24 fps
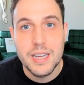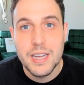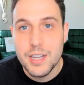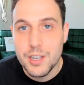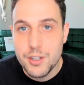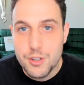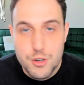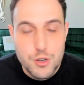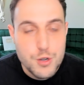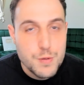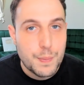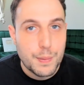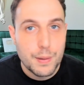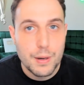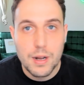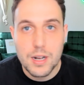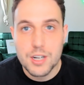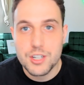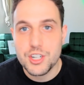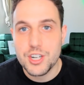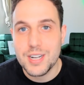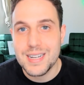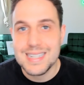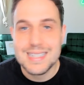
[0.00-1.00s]
new
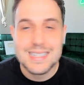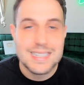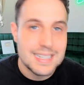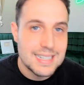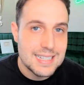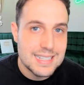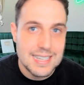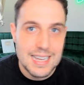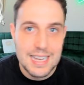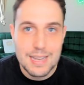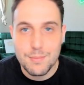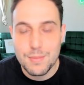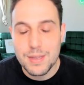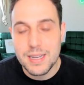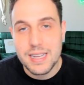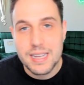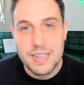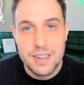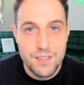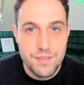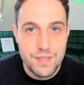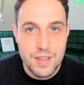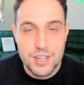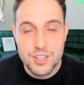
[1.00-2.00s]
projects, excitement,
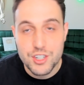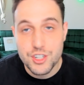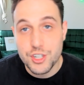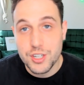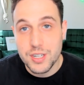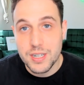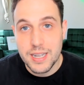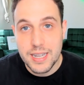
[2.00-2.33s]
innovation,